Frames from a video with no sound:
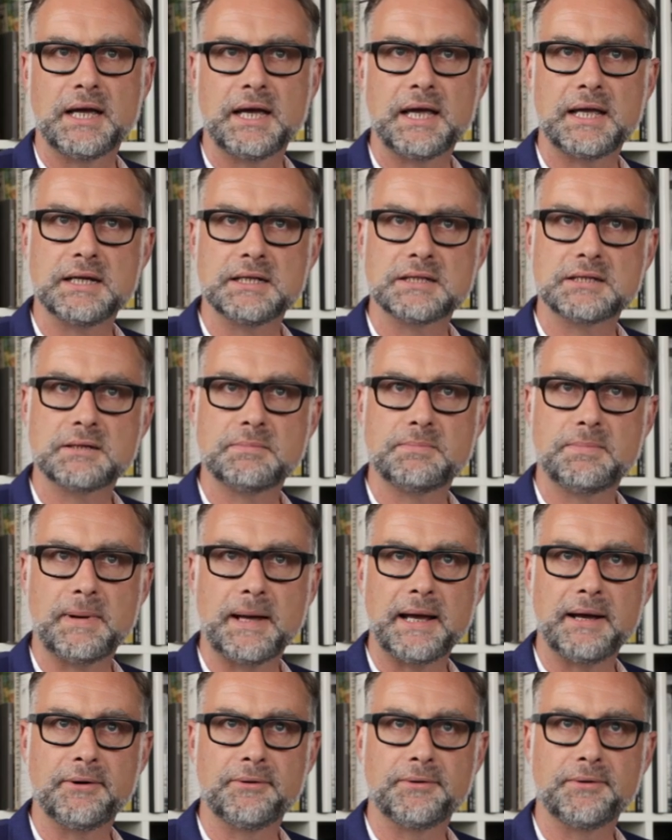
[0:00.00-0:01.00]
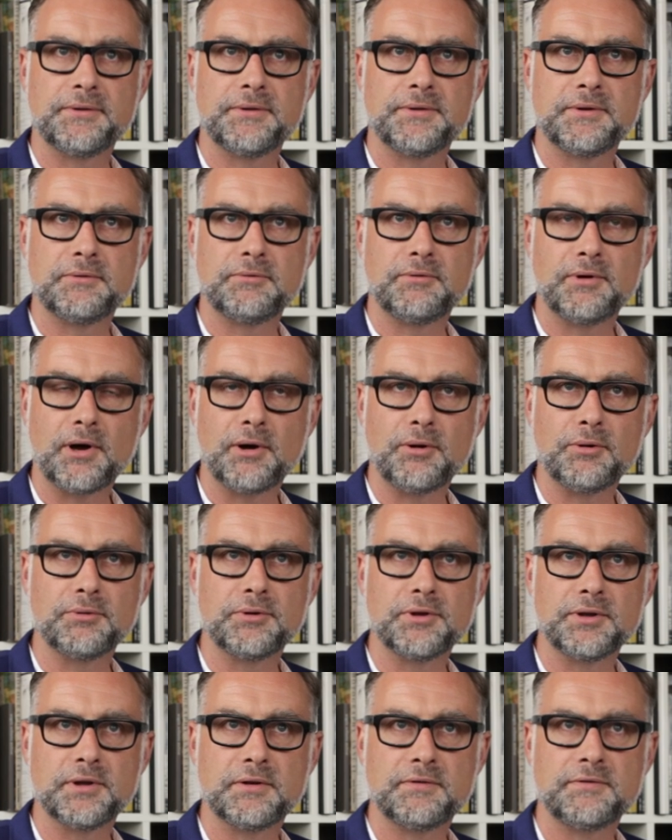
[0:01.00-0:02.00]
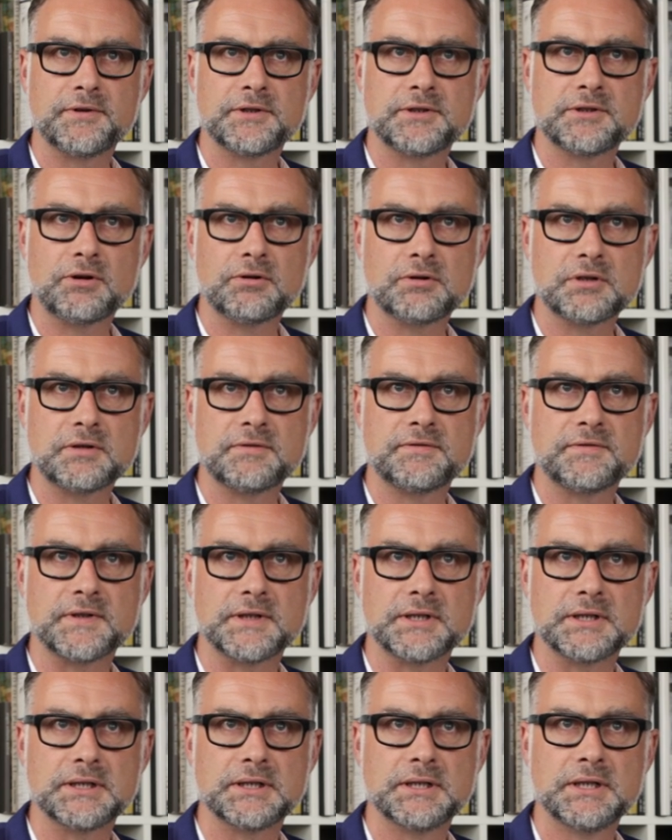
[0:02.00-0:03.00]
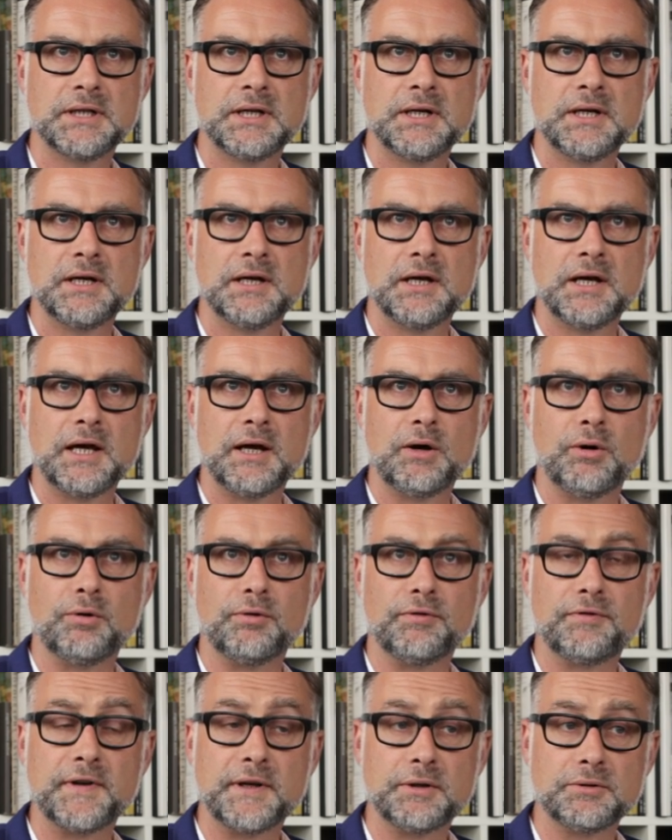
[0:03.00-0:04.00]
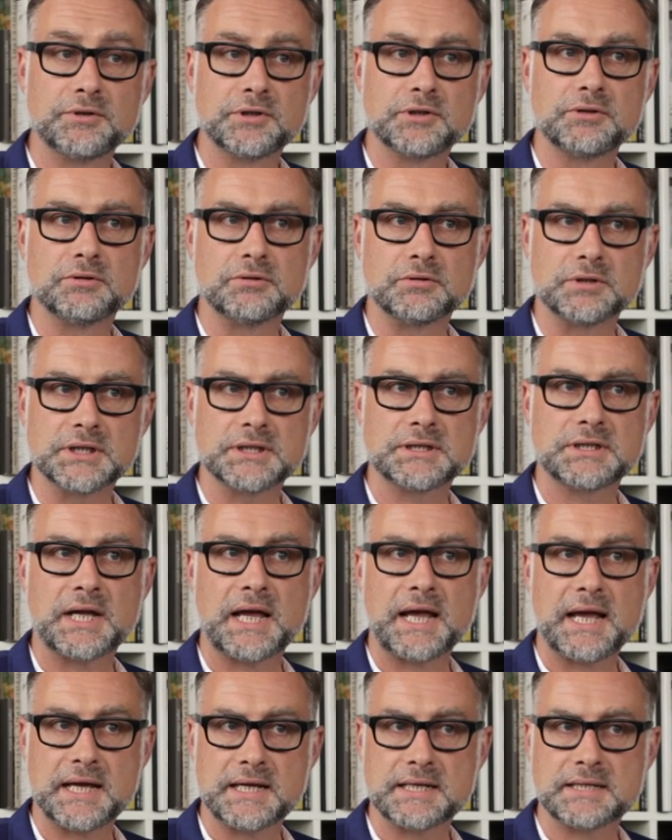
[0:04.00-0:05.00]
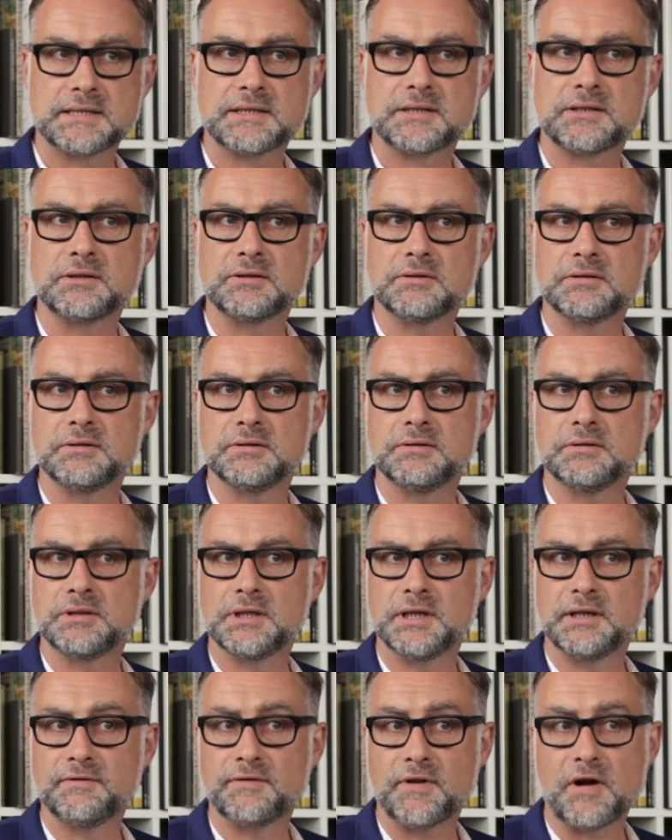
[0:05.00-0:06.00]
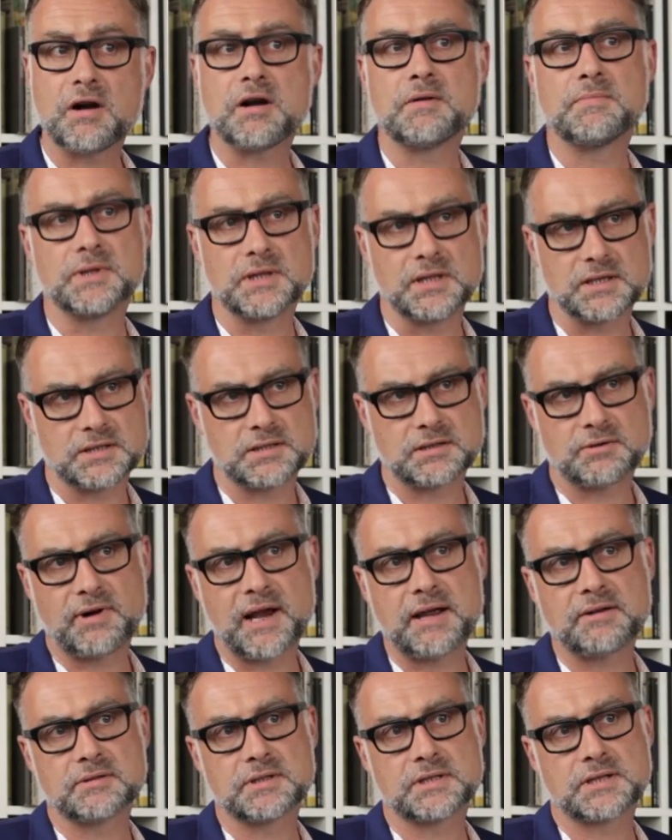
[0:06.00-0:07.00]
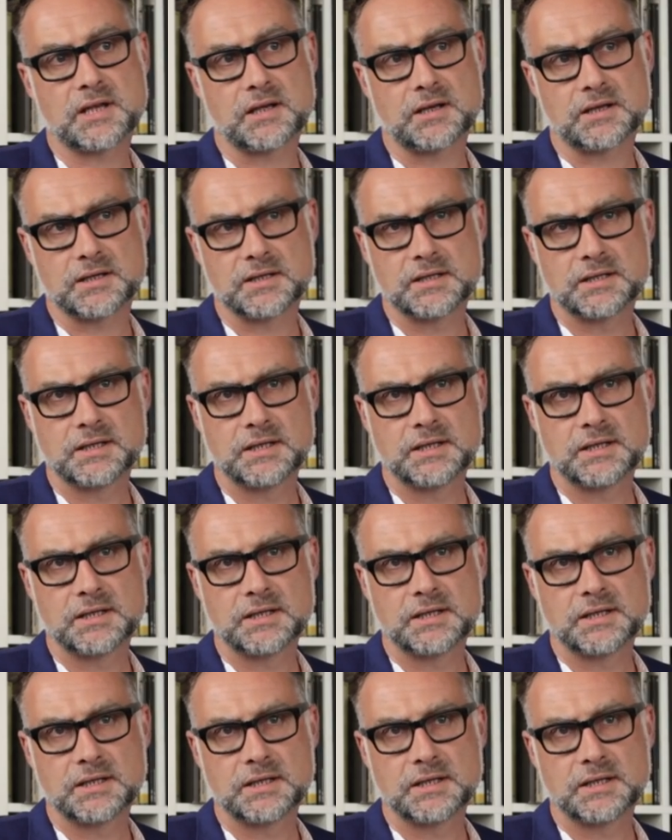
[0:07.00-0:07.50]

and it's about the role that the photographer or field recordist has to the environment that surrounds her.